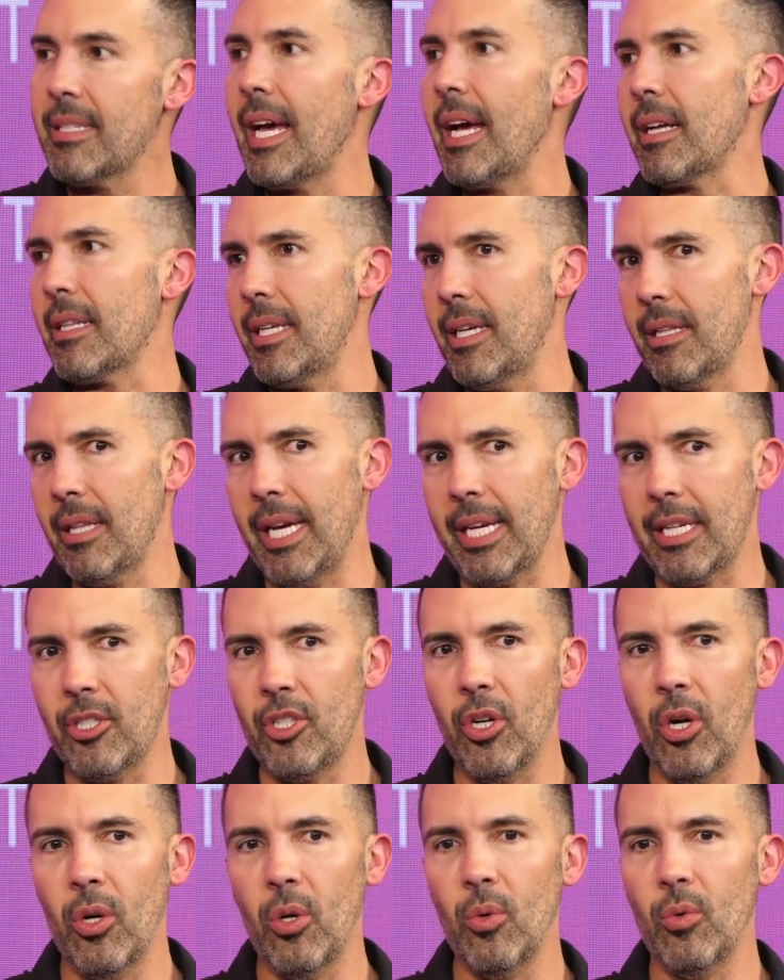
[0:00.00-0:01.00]
Exactly.
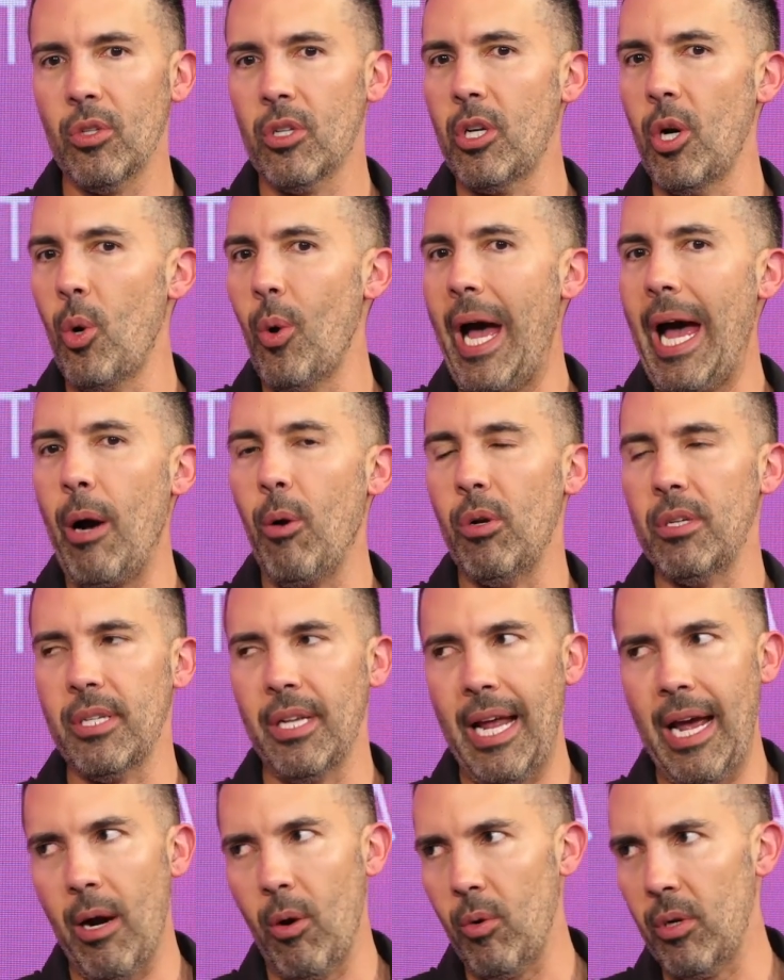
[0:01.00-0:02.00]
Like don't go
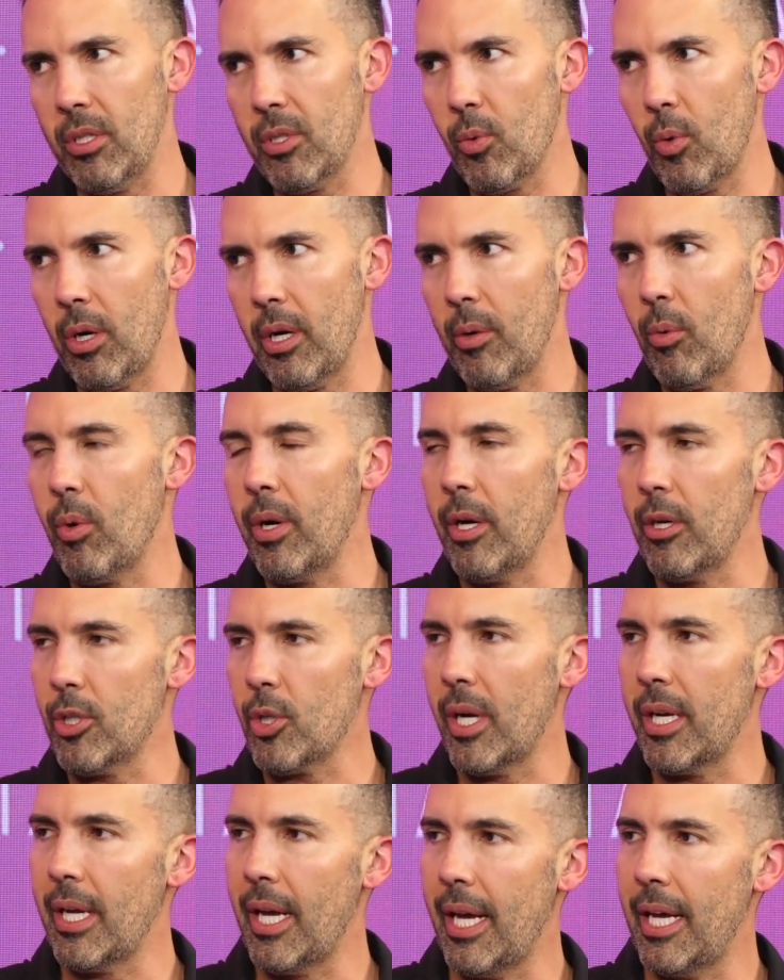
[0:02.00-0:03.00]
hours and hours where you're
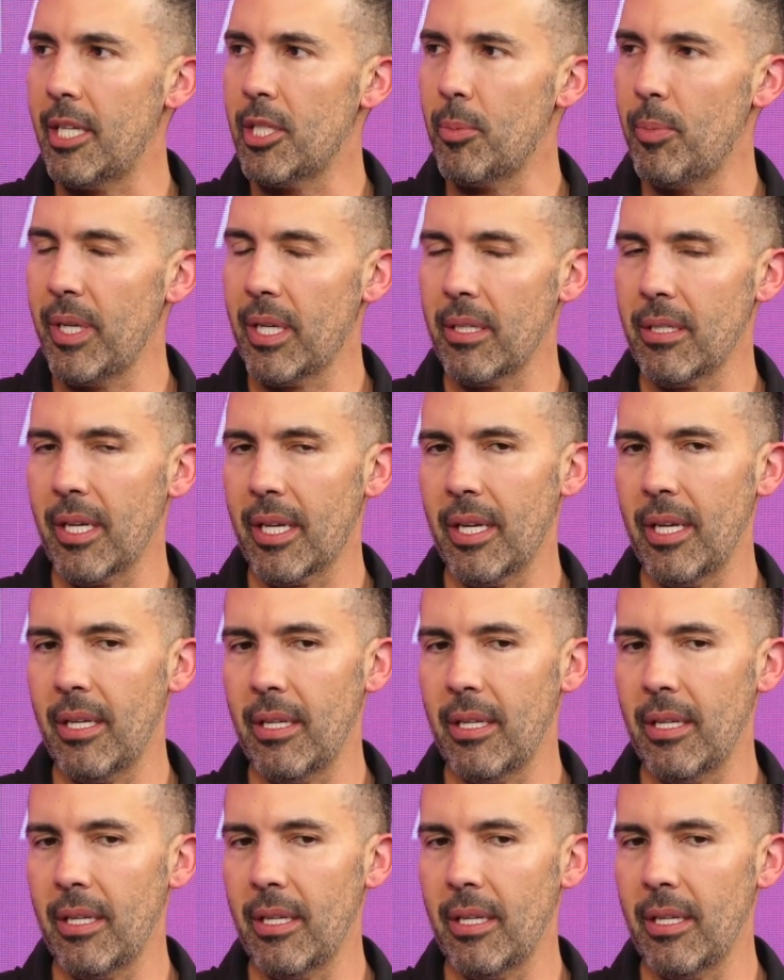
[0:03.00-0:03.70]
trying to edge, because